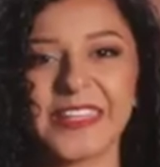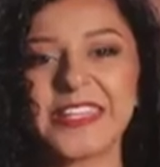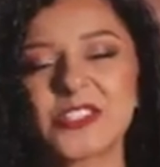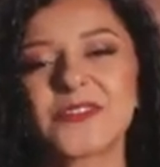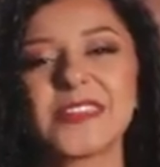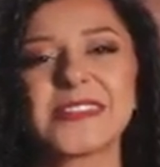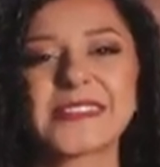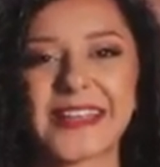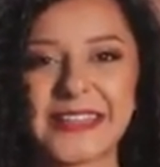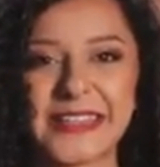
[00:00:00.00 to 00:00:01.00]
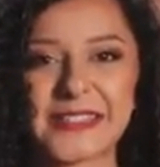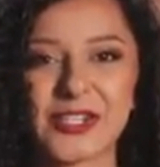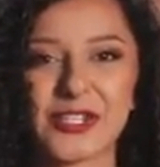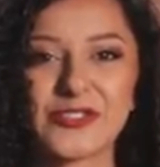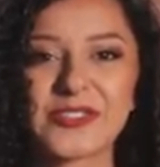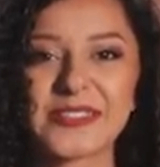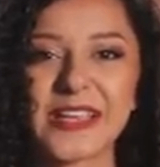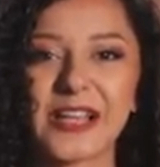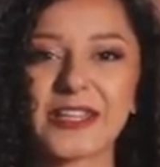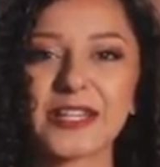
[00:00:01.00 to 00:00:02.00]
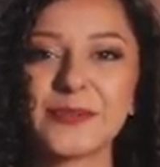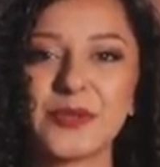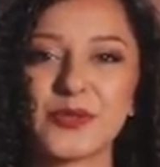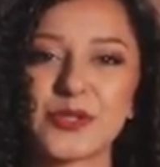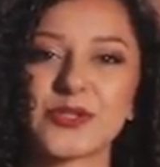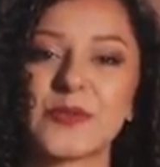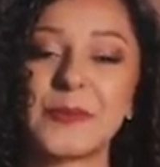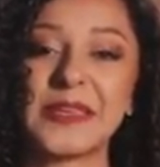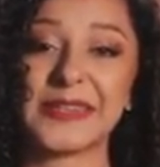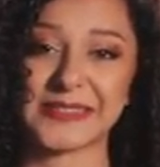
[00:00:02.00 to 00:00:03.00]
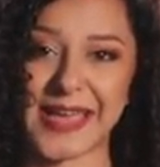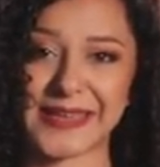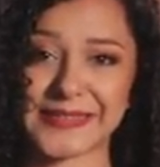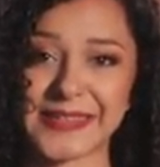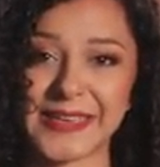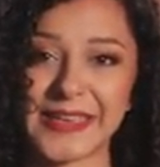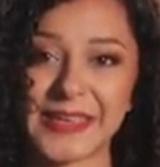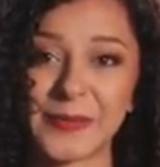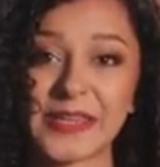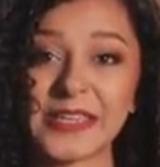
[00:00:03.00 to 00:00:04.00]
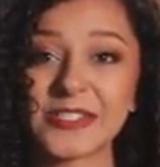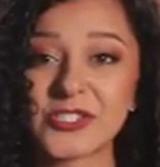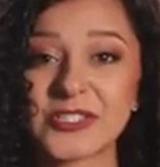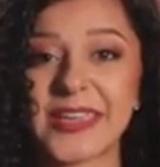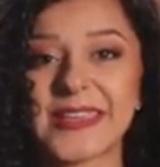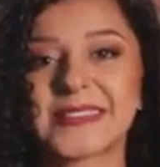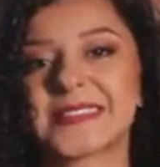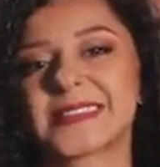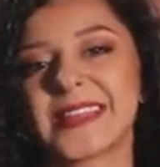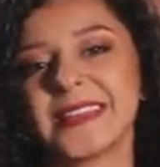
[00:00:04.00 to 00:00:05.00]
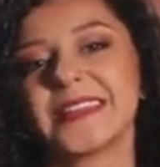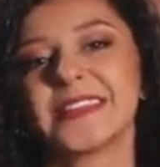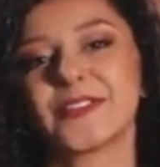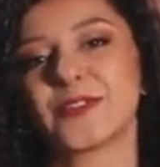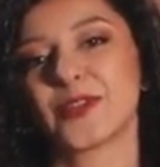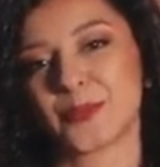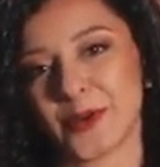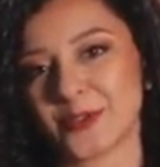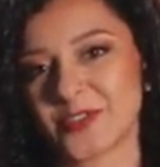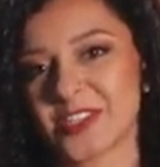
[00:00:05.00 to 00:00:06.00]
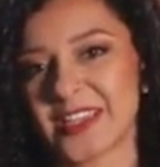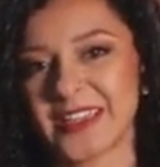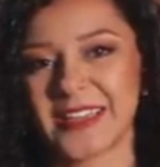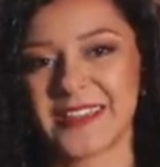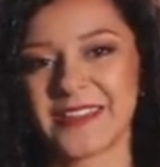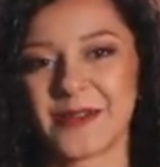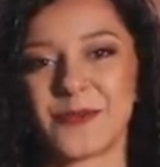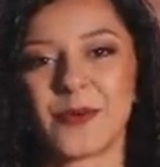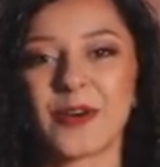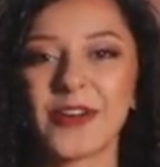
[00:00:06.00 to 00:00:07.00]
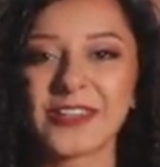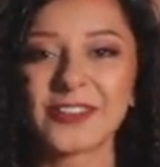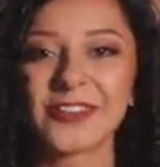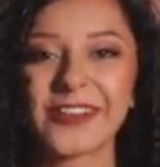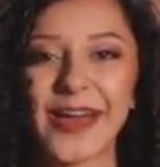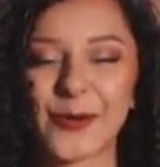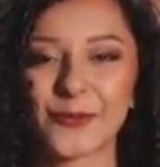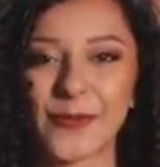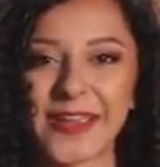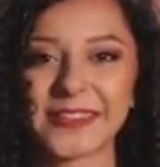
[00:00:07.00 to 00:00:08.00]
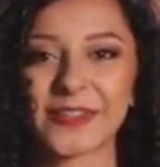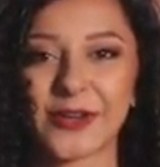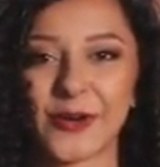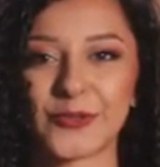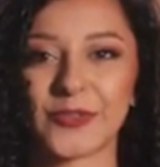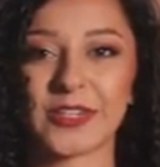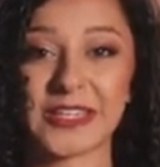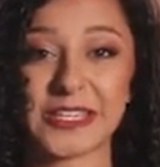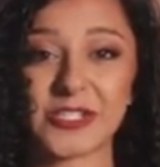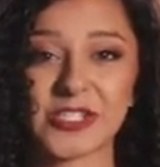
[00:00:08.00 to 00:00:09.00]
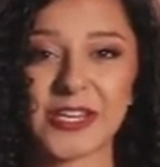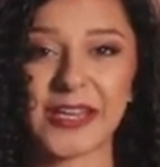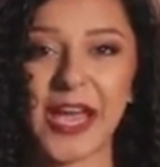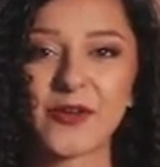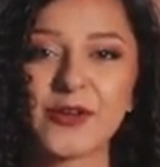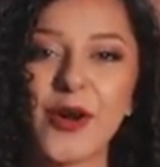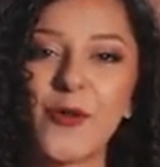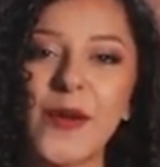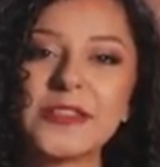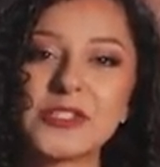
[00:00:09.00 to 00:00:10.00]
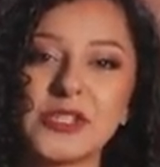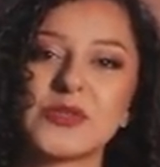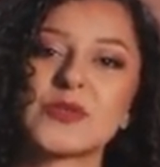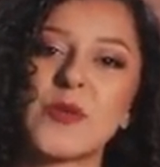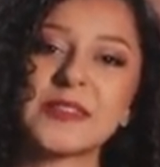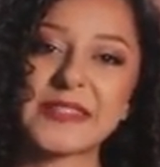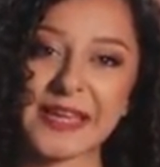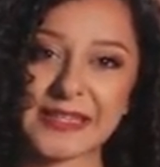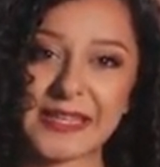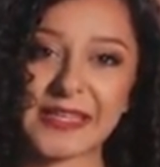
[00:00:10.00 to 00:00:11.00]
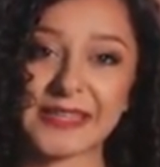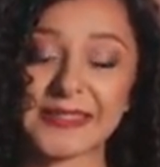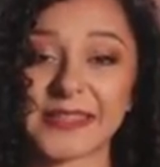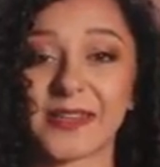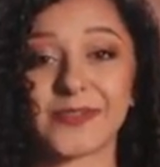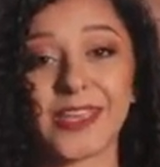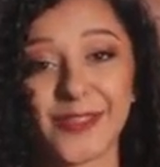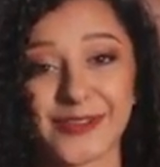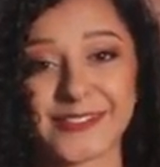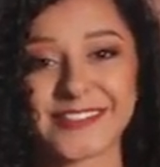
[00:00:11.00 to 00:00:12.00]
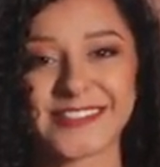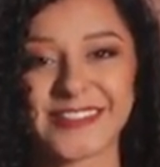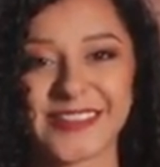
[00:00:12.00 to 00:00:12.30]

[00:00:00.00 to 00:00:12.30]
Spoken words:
Each of these techniques are used to tell the computer to repeat a task, but each takes a slightly different approach. We're going to learn how to write the code for each and how to know when to use one technique instead of the others.